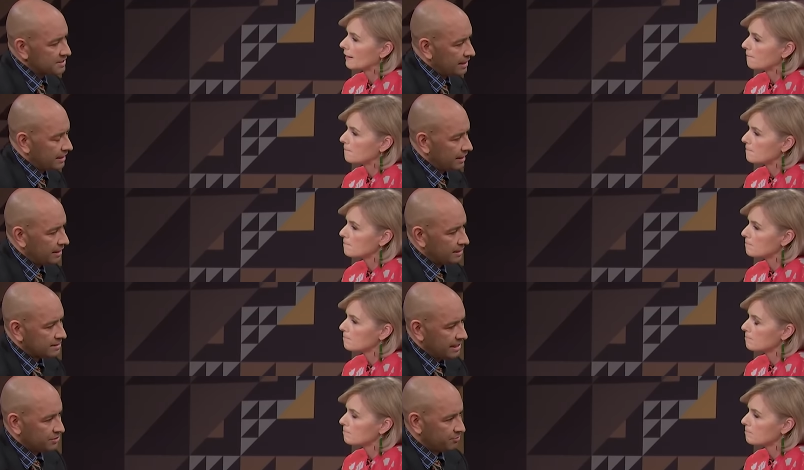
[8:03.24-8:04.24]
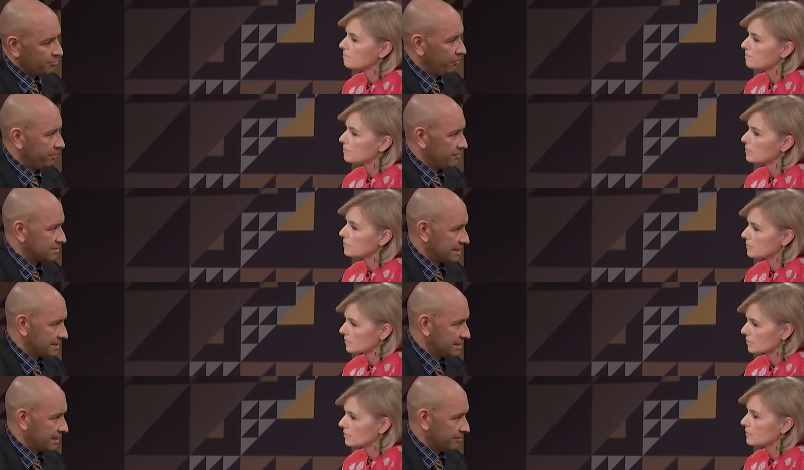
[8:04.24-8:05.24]
Speaker 1: was a uh, tax report that was
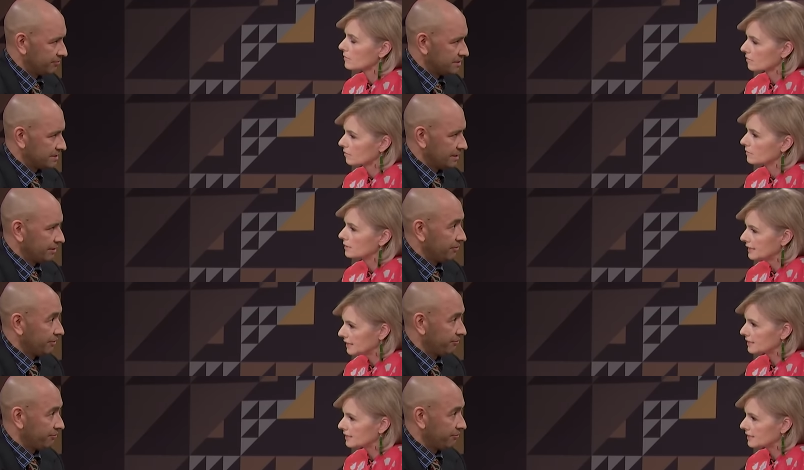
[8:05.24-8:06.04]
undertaken recently on yes.